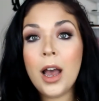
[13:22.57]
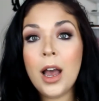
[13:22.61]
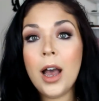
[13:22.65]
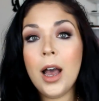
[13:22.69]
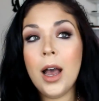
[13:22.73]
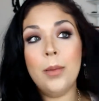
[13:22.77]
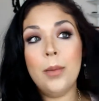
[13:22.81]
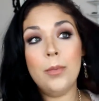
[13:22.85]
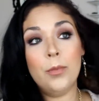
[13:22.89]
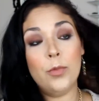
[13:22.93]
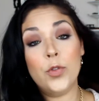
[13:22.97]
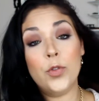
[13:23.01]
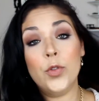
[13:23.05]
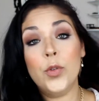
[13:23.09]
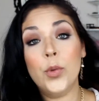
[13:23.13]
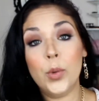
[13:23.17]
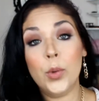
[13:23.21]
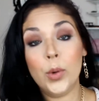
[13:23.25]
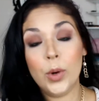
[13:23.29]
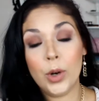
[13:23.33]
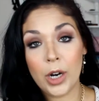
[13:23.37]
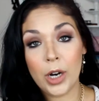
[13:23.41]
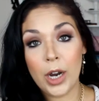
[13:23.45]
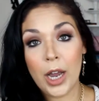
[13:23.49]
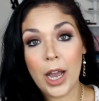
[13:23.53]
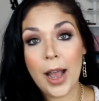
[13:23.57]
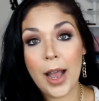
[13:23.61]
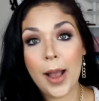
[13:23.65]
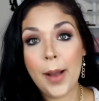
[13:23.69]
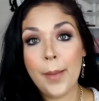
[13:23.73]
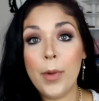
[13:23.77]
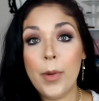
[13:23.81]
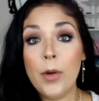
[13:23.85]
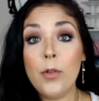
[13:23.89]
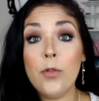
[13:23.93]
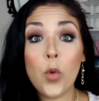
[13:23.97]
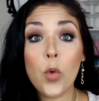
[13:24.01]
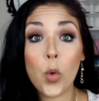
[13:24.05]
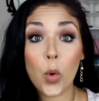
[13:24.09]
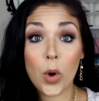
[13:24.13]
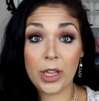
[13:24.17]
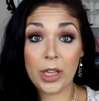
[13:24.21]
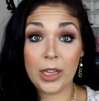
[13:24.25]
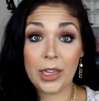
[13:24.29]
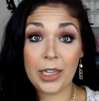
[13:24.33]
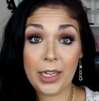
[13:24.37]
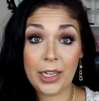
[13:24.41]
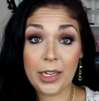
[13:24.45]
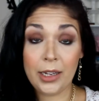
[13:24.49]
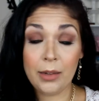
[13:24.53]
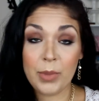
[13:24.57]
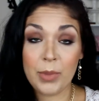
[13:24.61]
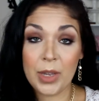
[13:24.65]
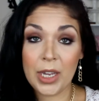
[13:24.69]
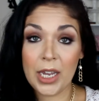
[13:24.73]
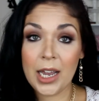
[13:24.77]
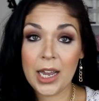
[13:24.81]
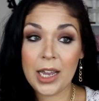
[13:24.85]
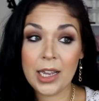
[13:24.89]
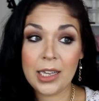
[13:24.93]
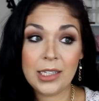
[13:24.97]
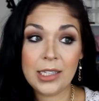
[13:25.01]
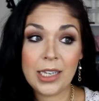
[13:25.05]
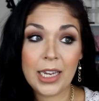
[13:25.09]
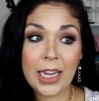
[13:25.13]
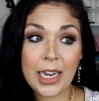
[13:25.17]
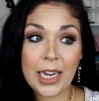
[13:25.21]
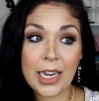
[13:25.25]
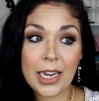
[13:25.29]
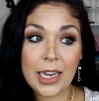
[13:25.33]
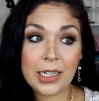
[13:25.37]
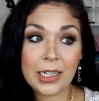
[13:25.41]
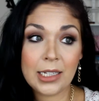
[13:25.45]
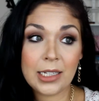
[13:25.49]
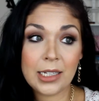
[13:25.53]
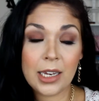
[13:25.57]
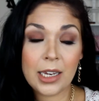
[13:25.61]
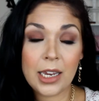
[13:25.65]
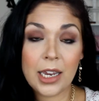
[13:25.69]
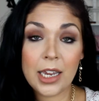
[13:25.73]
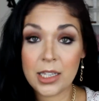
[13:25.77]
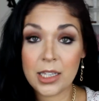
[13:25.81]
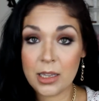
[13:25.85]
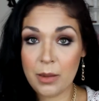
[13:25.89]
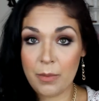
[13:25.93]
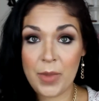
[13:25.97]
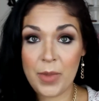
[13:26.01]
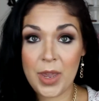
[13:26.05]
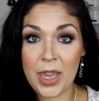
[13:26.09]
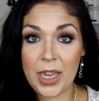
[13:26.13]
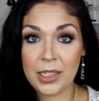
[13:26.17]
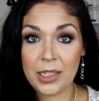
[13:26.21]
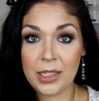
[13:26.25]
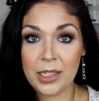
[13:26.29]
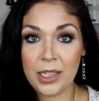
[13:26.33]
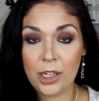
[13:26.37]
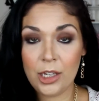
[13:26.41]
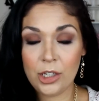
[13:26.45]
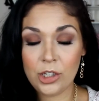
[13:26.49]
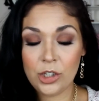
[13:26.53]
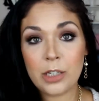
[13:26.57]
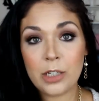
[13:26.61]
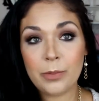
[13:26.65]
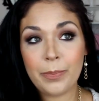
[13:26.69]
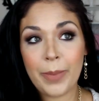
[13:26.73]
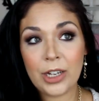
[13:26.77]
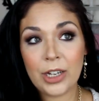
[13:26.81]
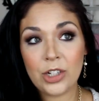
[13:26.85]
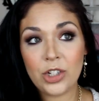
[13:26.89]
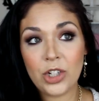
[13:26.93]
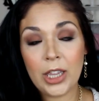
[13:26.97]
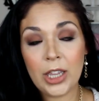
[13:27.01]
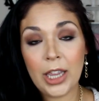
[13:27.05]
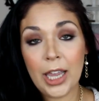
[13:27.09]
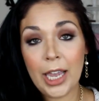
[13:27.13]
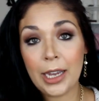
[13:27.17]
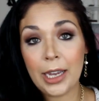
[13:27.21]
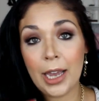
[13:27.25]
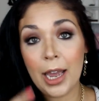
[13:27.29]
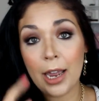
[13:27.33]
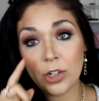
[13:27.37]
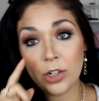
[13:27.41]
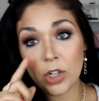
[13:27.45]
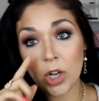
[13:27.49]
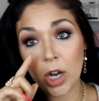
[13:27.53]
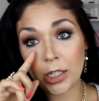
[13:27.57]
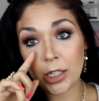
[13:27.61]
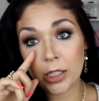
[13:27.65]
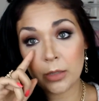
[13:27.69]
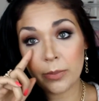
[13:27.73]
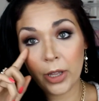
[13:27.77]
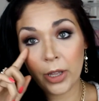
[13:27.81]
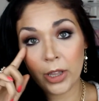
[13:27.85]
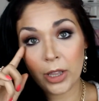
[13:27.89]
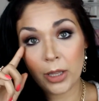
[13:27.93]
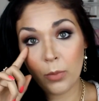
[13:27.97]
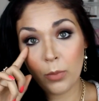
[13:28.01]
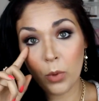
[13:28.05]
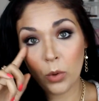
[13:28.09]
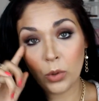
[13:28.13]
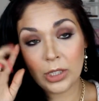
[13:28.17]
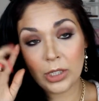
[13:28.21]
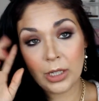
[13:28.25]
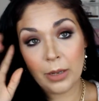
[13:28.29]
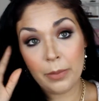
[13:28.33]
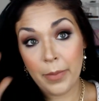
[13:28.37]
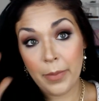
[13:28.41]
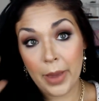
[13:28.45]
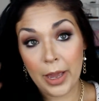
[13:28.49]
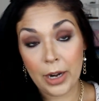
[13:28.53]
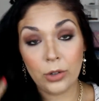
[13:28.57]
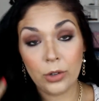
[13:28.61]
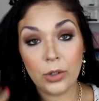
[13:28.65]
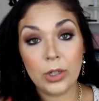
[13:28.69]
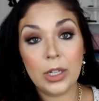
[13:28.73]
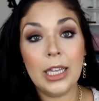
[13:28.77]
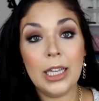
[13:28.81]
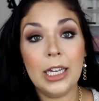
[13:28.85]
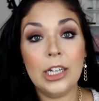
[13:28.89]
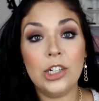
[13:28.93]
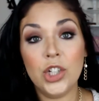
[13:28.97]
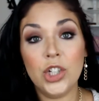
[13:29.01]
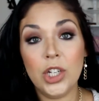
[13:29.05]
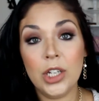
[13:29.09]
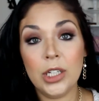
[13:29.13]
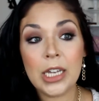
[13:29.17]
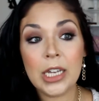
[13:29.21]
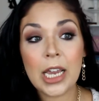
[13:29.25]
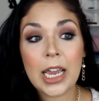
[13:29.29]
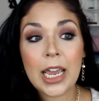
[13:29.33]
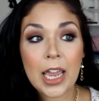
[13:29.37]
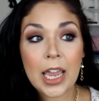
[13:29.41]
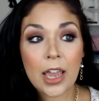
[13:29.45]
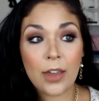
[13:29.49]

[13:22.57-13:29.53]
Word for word: um, for um, foiling, because it is amazing, so especially like I talked about the Molten Metal Collection.